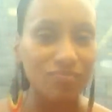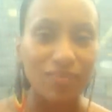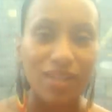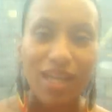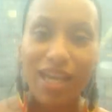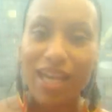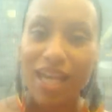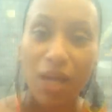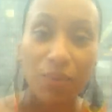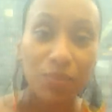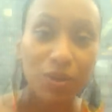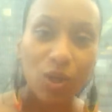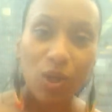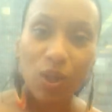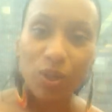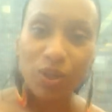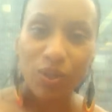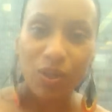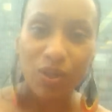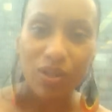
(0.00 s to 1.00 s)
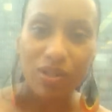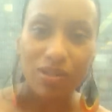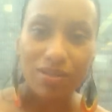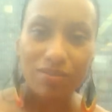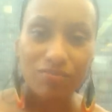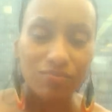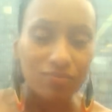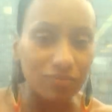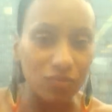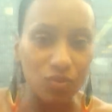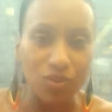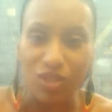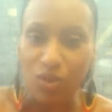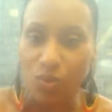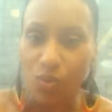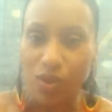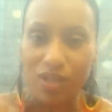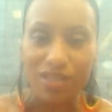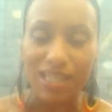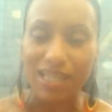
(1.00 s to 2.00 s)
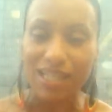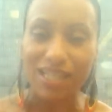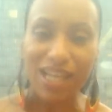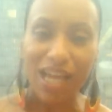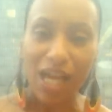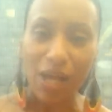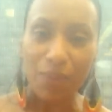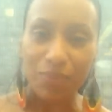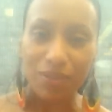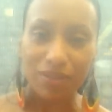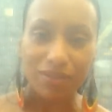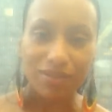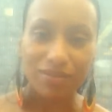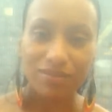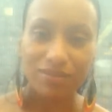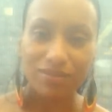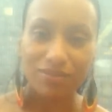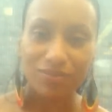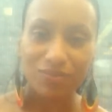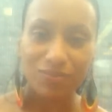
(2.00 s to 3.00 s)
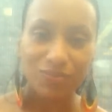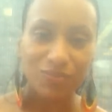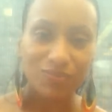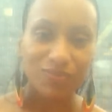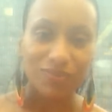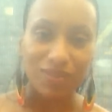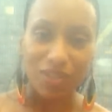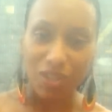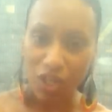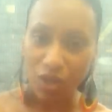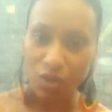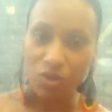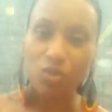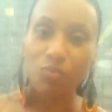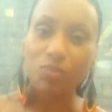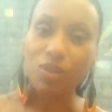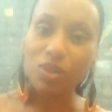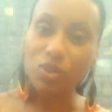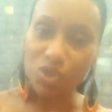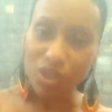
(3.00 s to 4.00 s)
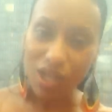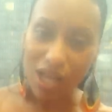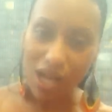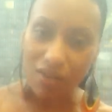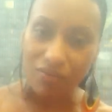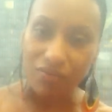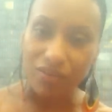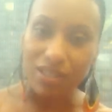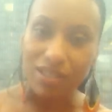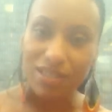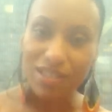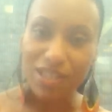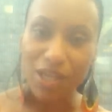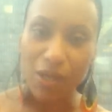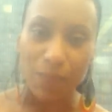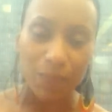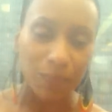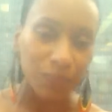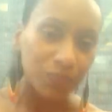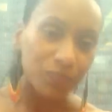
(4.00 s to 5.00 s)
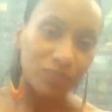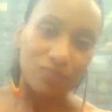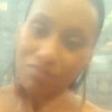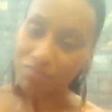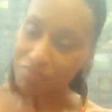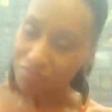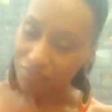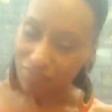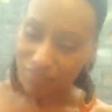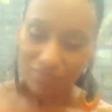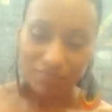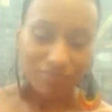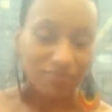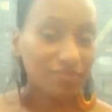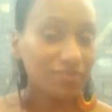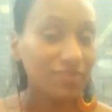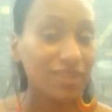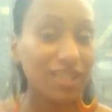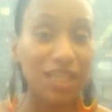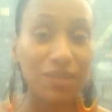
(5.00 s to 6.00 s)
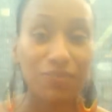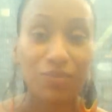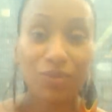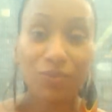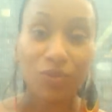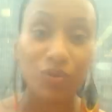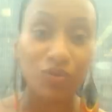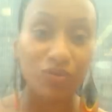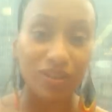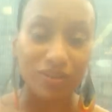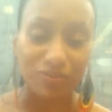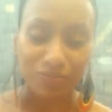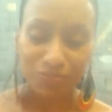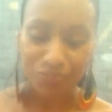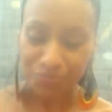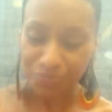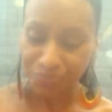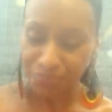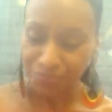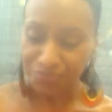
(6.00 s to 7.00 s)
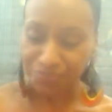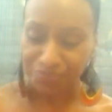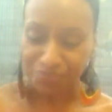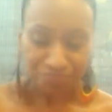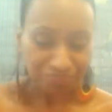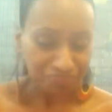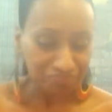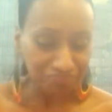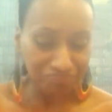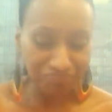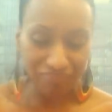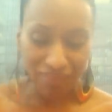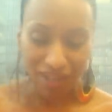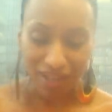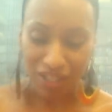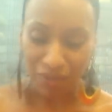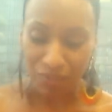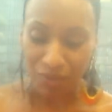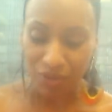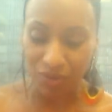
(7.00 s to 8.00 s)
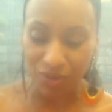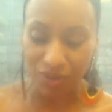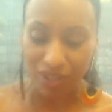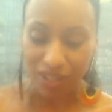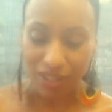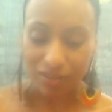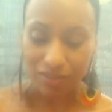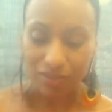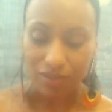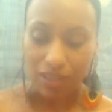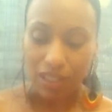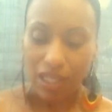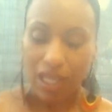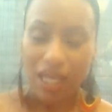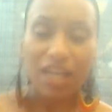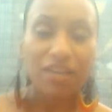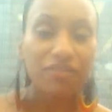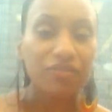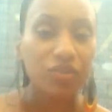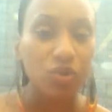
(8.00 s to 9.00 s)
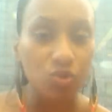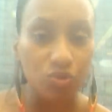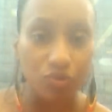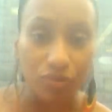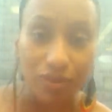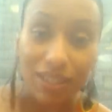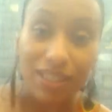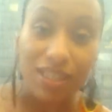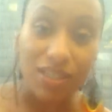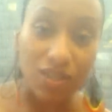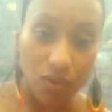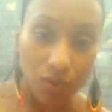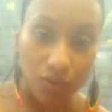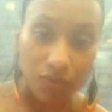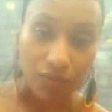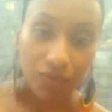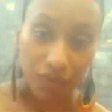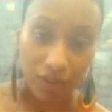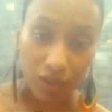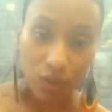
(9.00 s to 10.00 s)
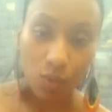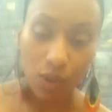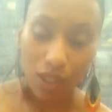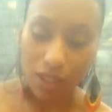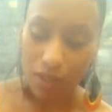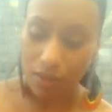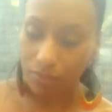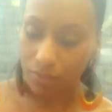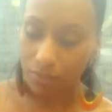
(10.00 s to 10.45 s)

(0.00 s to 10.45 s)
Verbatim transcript: hey, I'd be all yours. What's the worst that can happen? You know, you build your confidence up, keep it moving. Number three, if you really don't feel well,